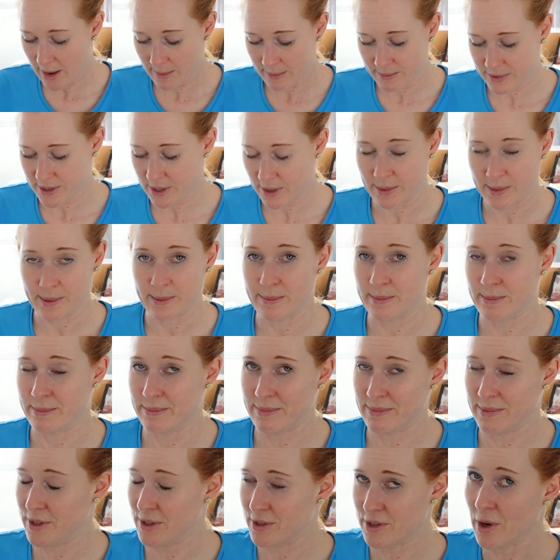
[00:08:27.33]
So
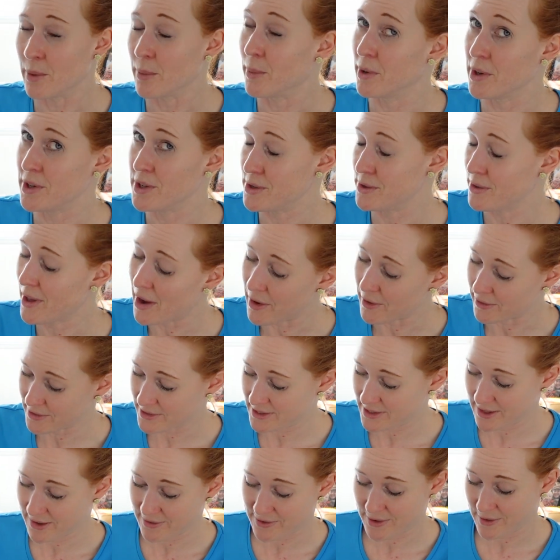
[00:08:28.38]
you don't want to do that,
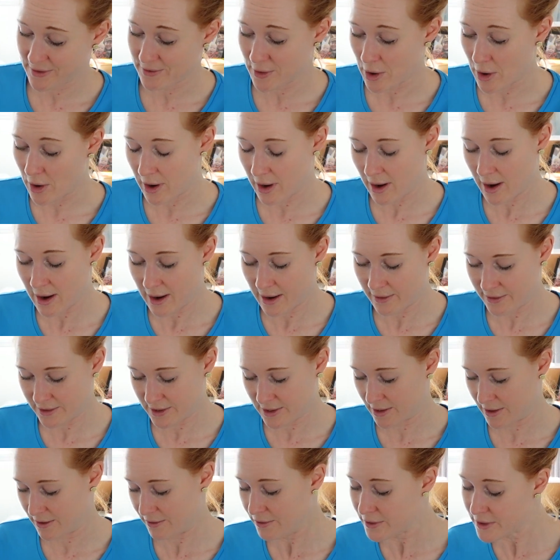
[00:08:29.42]
obviously, if you've got half a
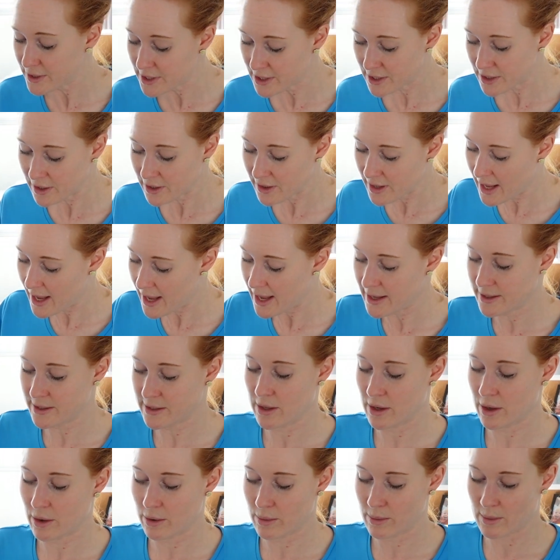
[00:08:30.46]
ton of footage on there.
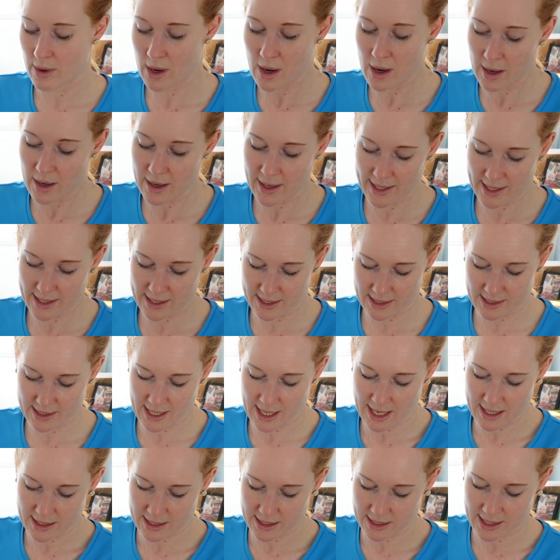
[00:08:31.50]
So I just
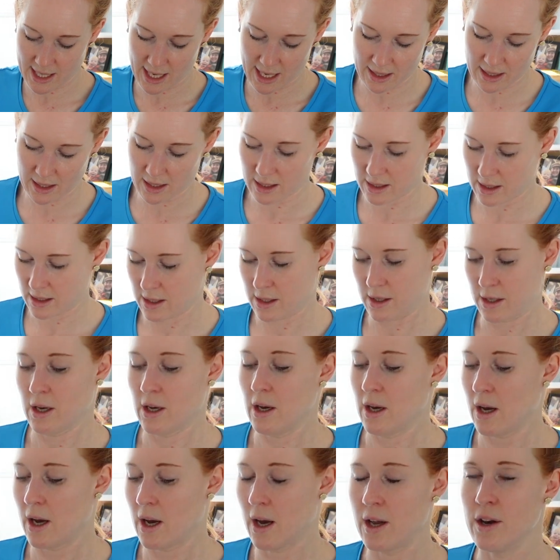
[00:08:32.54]
tend to take
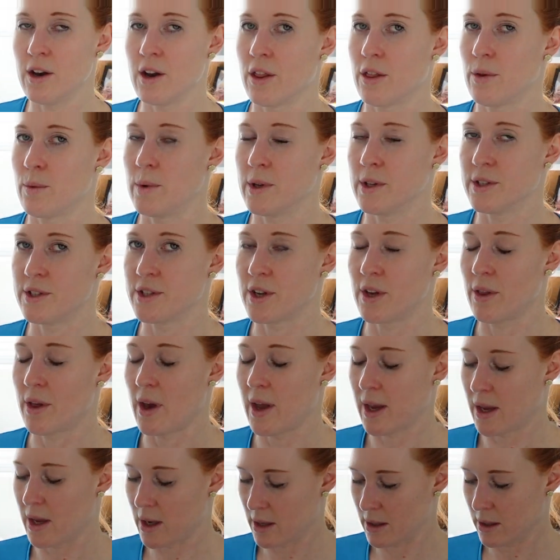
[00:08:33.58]
another one so that I
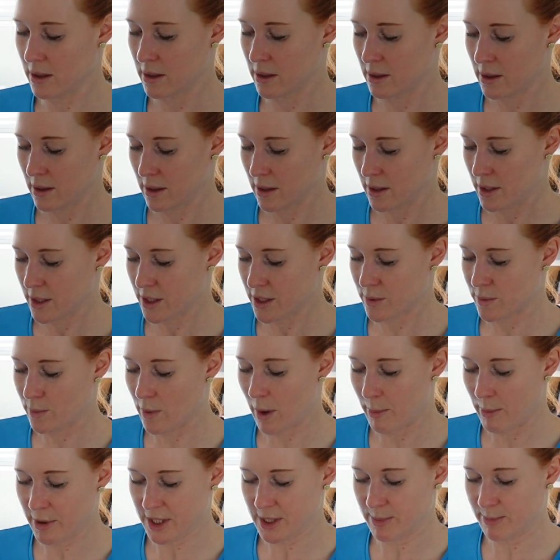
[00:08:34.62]
can
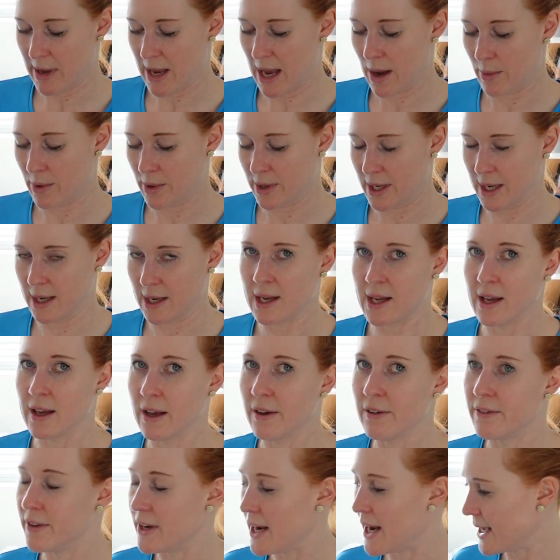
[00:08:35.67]
swap a spare one in
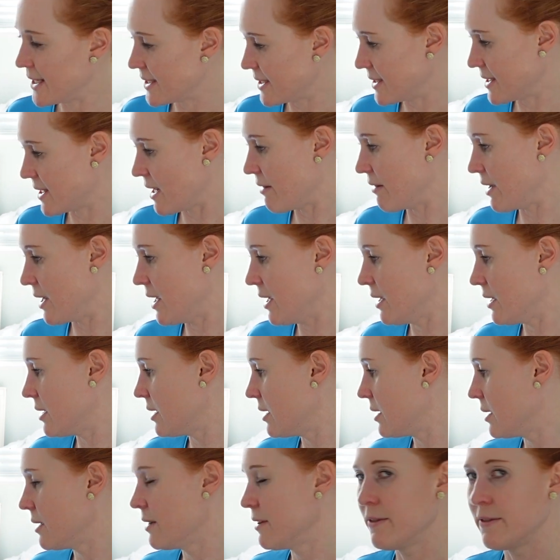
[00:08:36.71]
if necessary.
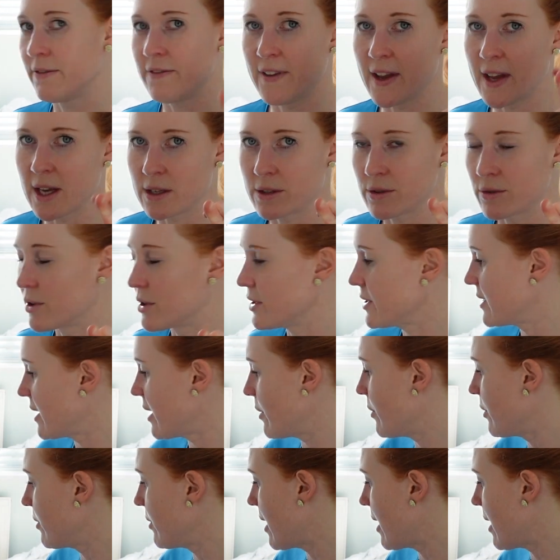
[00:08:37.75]
Fingers crossed that won't